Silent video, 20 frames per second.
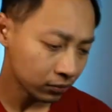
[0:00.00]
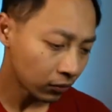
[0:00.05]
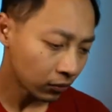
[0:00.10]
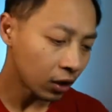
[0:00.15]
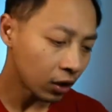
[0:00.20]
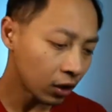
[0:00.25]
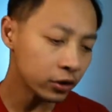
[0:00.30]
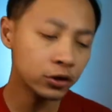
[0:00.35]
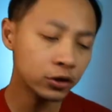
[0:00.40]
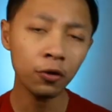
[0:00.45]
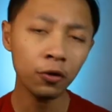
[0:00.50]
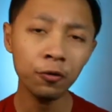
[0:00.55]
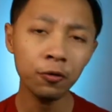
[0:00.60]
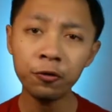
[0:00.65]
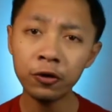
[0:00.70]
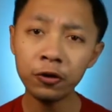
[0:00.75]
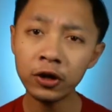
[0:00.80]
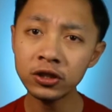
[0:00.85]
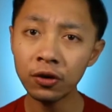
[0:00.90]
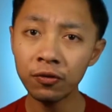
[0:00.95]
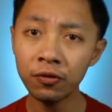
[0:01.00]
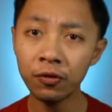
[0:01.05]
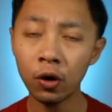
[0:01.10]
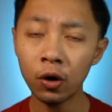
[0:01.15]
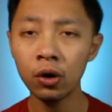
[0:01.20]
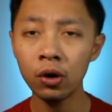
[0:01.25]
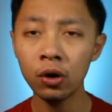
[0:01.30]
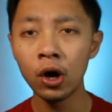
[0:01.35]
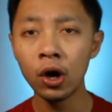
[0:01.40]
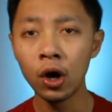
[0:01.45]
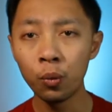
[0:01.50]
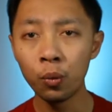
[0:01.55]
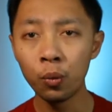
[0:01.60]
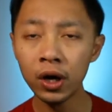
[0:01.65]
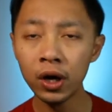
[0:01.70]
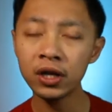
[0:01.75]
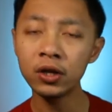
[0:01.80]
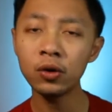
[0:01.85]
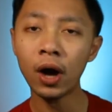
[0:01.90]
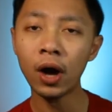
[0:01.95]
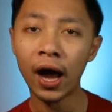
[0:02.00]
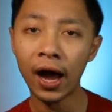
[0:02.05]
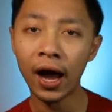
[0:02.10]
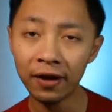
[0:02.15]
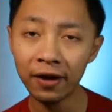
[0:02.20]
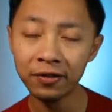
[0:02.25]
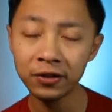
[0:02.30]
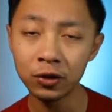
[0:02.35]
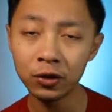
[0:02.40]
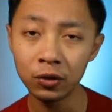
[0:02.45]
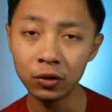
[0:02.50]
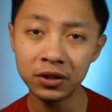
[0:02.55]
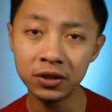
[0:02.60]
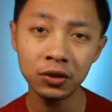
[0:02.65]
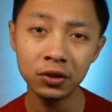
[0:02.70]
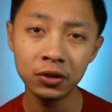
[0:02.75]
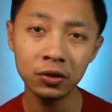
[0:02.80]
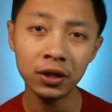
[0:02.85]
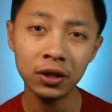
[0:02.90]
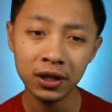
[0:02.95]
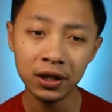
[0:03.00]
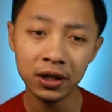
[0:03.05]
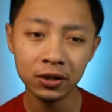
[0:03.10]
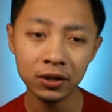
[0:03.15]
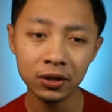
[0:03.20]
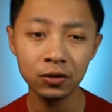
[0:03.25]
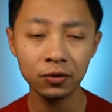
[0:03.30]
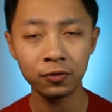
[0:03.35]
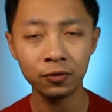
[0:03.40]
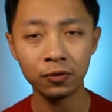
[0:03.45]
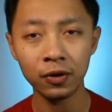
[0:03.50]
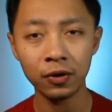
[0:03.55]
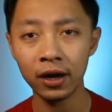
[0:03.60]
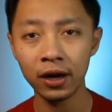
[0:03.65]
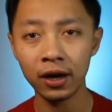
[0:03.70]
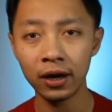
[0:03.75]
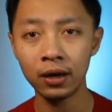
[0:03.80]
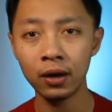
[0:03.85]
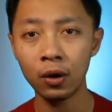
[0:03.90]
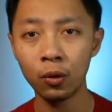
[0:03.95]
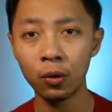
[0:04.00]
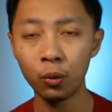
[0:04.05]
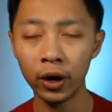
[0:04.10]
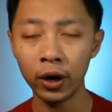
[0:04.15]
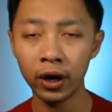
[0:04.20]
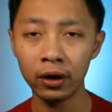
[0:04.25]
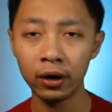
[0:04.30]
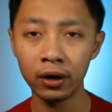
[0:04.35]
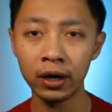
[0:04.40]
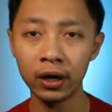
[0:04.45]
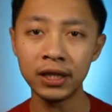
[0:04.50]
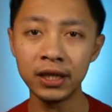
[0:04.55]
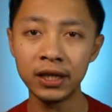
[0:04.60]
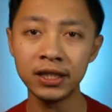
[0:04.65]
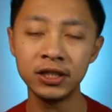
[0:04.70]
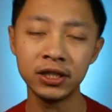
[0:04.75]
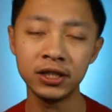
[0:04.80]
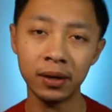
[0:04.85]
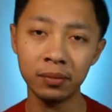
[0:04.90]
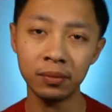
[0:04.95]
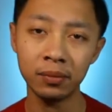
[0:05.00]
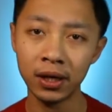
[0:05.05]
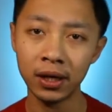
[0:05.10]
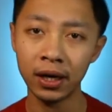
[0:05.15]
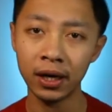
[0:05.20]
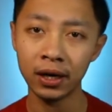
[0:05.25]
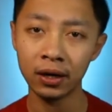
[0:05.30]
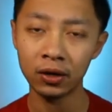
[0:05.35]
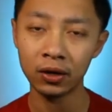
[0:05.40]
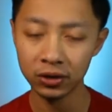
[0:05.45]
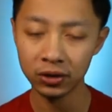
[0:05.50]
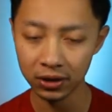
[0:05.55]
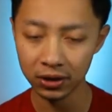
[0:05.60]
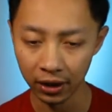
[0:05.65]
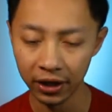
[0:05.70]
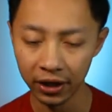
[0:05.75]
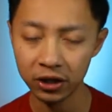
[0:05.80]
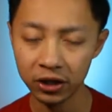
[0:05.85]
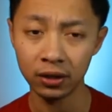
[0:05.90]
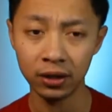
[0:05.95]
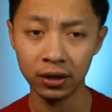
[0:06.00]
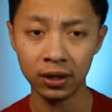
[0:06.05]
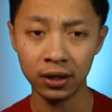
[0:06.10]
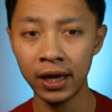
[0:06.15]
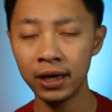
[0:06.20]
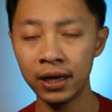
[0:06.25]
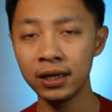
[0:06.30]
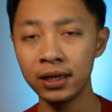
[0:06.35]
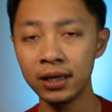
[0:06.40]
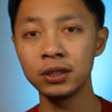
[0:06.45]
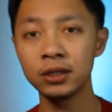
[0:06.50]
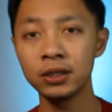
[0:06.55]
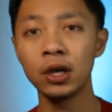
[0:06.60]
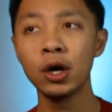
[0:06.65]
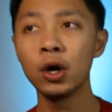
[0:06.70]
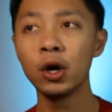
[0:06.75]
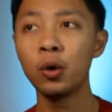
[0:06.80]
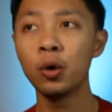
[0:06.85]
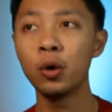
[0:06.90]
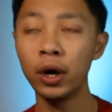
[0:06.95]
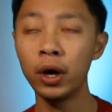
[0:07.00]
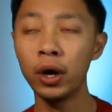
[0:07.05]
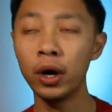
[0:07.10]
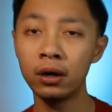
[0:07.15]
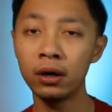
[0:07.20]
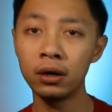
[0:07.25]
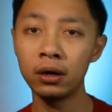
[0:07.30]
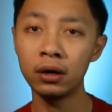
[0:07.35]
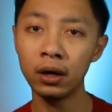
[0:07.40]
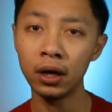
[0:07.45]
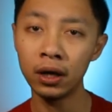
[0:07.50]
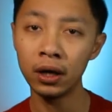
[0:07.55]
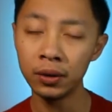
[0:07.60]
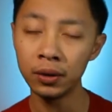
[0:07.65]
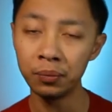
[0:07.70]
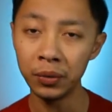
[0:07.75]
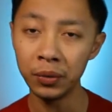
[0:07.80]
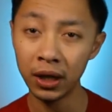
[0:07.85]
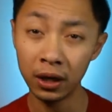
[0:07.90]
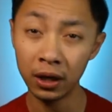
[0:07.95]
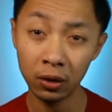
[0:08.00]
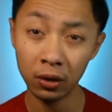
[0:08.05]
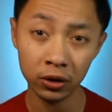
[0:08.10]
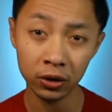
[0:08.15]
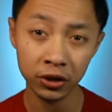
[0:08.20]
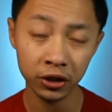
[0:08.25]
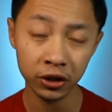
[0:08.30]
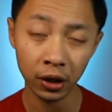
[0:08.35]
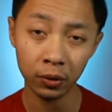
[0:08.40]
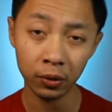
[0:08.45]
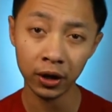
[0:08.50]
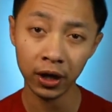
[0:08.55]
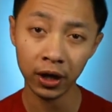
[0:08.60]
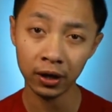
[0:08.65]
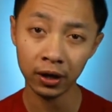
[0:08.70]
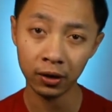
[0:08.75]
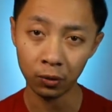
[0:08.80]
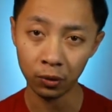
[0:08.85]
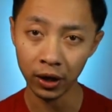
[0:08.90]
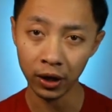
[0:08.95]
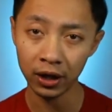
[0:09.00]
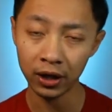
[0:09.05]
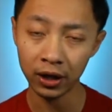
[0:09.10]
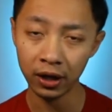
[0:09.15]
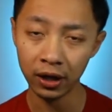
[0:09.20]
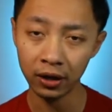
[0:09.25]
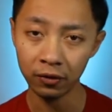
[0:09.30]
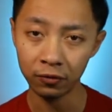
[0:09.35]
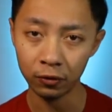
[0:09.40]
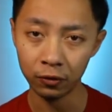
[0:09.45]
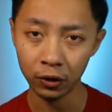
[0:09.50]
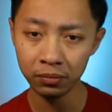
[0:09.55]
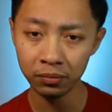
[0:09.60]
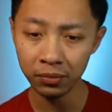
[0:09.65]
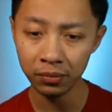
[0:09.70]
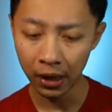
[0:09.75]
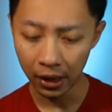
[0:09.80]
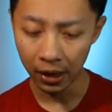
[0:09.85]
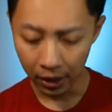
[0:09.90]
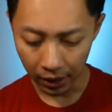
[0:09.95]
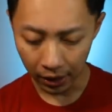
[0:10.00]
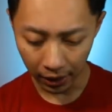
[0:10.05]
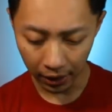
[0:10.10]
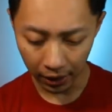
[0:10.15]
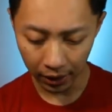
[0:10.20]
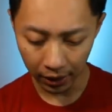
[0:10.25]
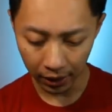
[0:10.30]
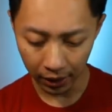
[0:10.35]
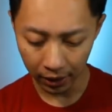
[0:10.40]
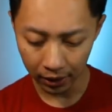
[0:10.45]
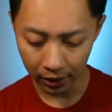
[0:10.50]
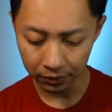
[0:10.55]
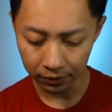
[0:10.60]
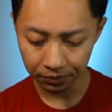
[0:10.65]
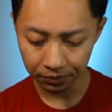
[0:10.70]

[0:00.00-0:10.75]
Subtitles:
So first of all, what you have to do is you need to find where the Gemini constellation, that is where the meteor shower gonna radiate from. And